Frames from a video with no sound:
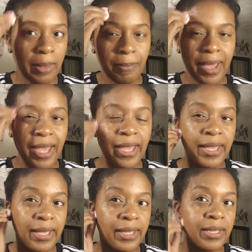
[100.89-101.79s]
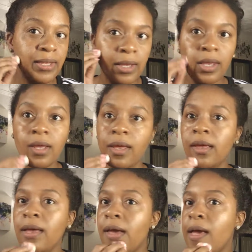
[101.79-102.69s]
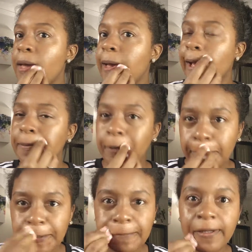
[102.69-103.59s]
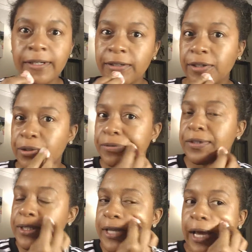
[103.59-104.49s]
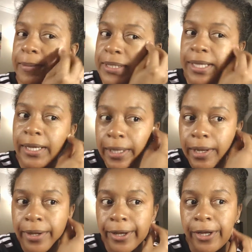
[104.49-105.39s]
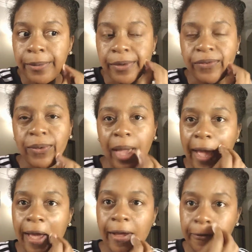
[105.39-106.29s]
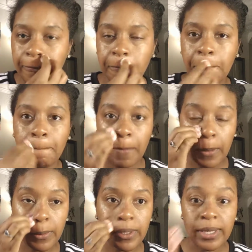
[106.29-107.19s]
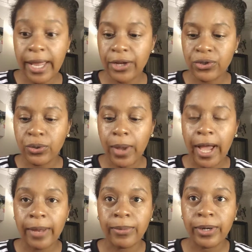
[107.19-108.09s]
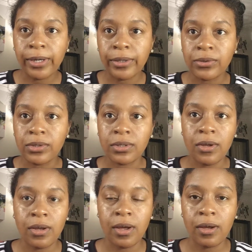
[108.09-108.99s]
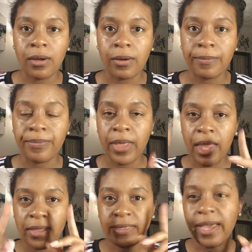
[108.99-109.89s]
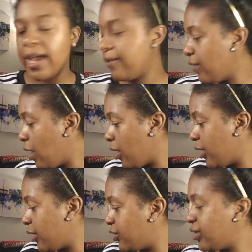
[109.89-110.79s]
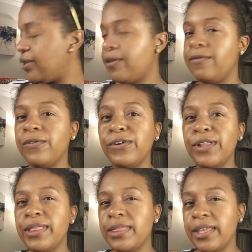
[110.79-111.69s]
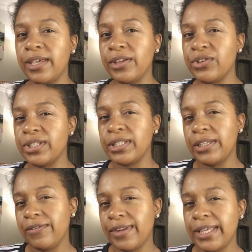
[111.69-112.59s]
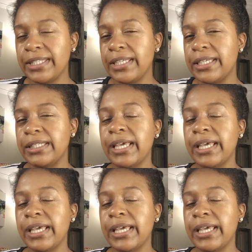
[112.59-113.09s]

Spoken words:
My eyebrows I'm not going to do for time's sake. If you have natural eyebrows that have an arch and they're full and thick, you just leave it as is.